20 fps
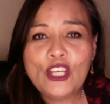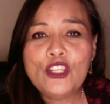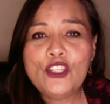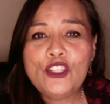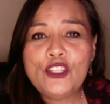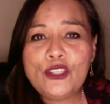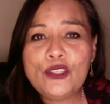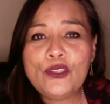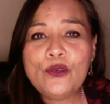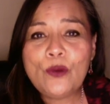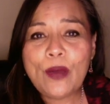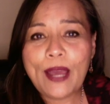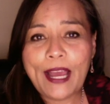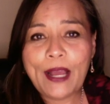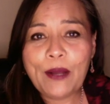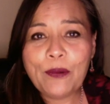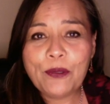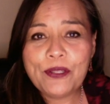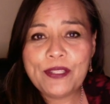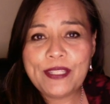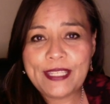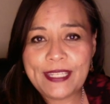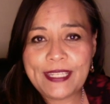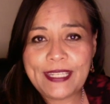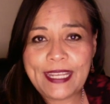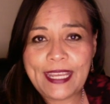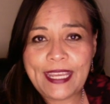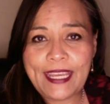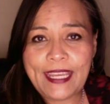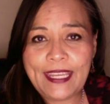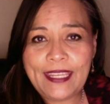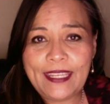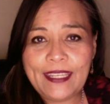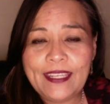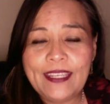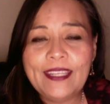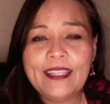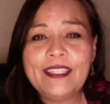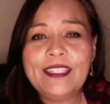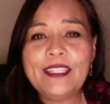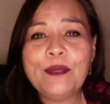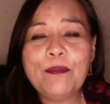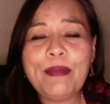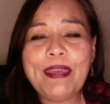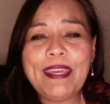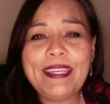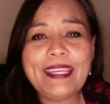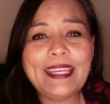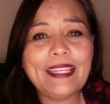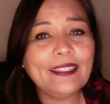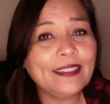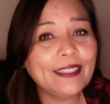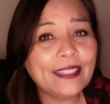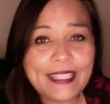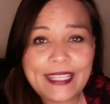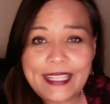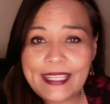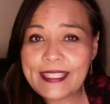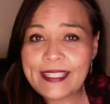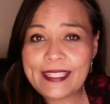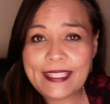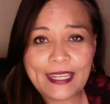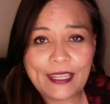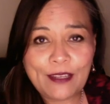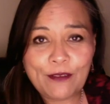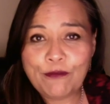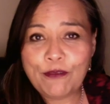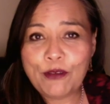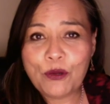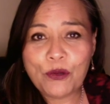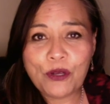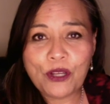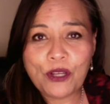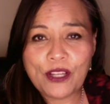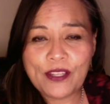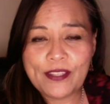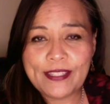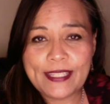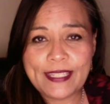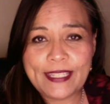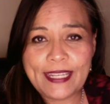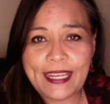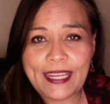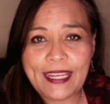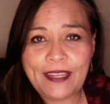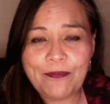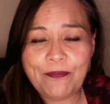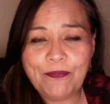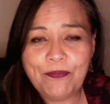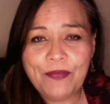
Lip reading: 2 hours a day to make at least 10 phone calls a day.